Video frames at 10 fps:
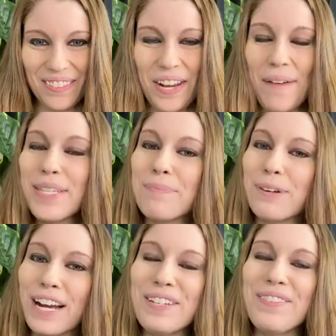When I was a
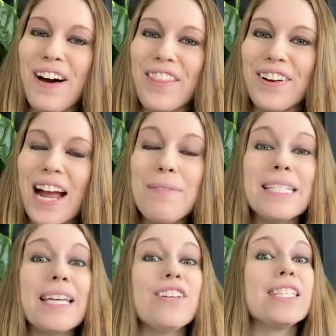brand new author, I
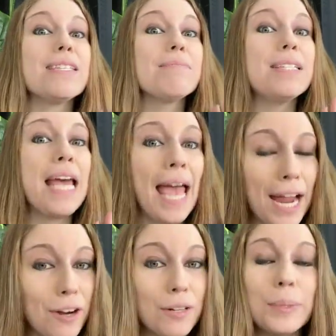was given some
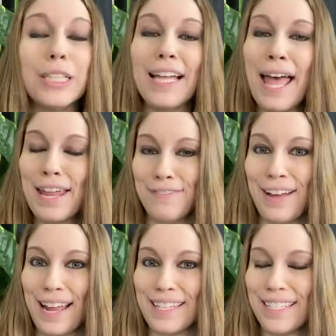terrible
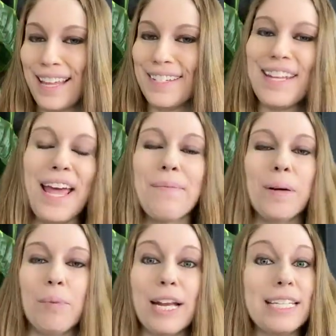advice, and today we're
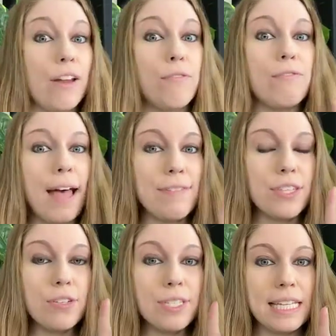going to break down five
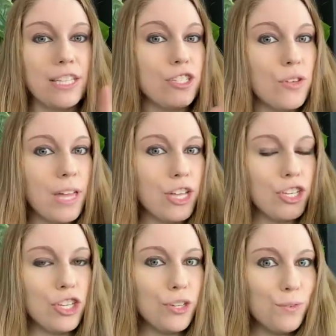of those things so that
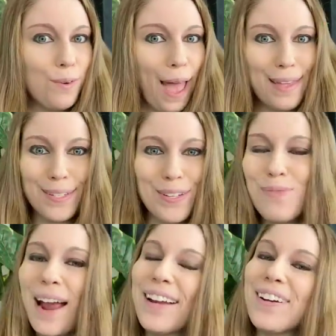you, as a new
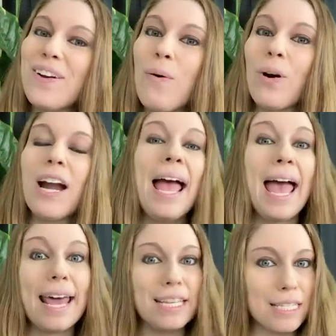writer or
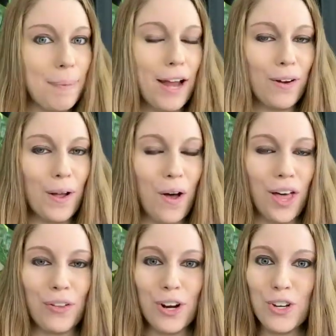an aspiring
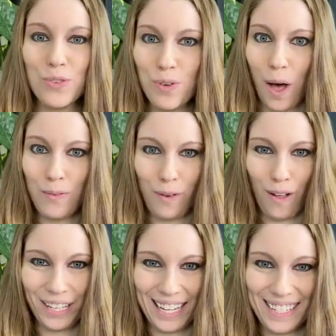author, do not
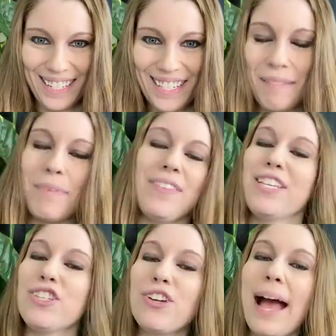fall into some of
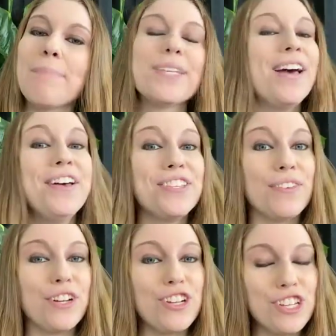these traps. So
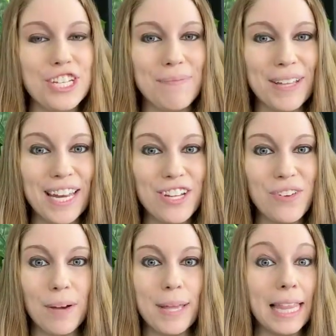if you're just jumping in and
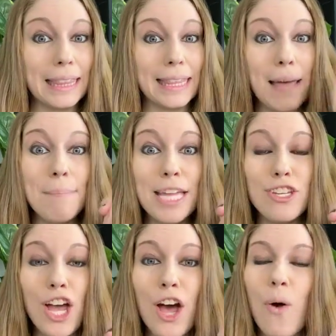joining me, let me
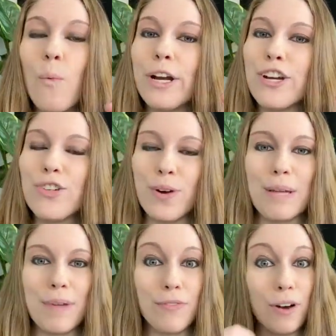know where you're
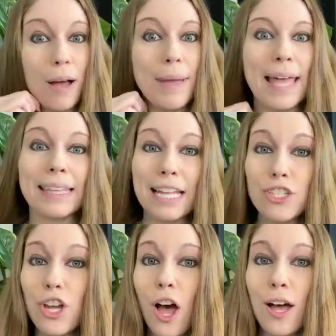joining me from, and
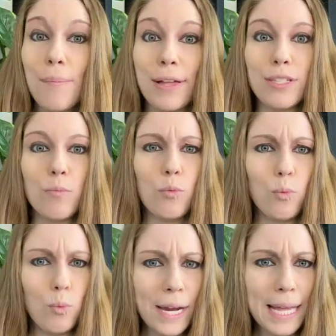let's talk about
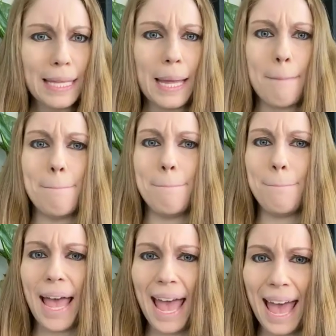some really
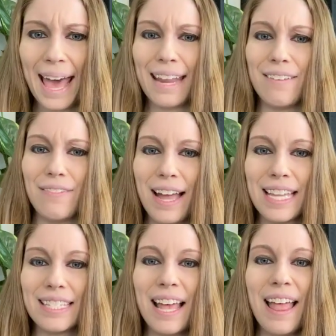bad
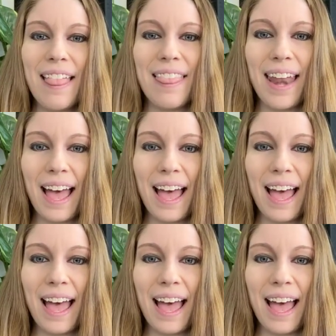advice that